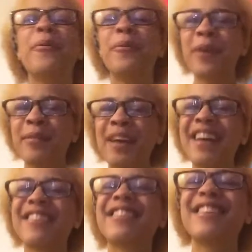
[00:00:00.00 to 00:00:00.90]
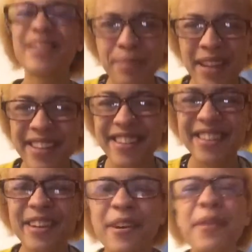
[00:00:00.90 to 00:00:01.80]
What up guys, it is Peyton
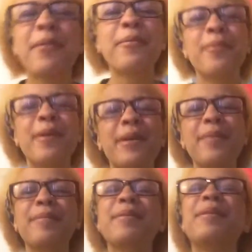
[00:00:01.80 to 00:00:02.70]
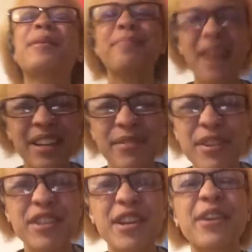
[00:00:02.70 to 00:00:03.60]
here. Welcome back to my
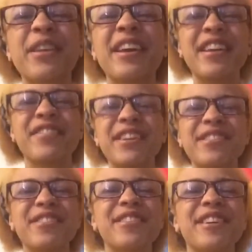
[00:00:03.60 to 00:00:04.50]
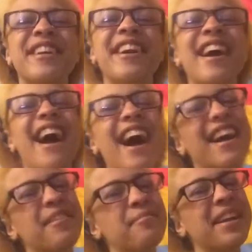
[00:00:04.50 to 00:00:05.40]
channel. If you guys are new here, hi,
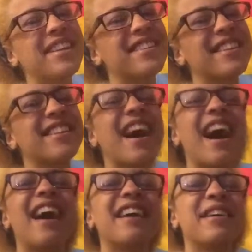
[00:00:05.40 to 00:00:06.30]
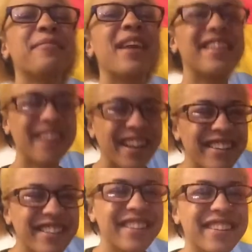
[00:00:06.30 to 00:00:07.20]
I'm Peyton. I am
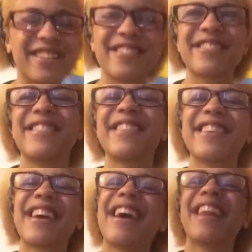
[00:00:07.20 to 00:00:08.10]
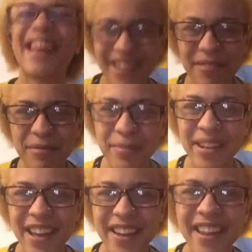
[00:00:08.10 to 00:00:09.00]
19 years old and I come from
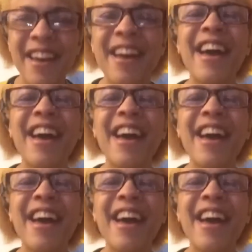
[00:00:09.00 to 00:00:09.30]
Canada.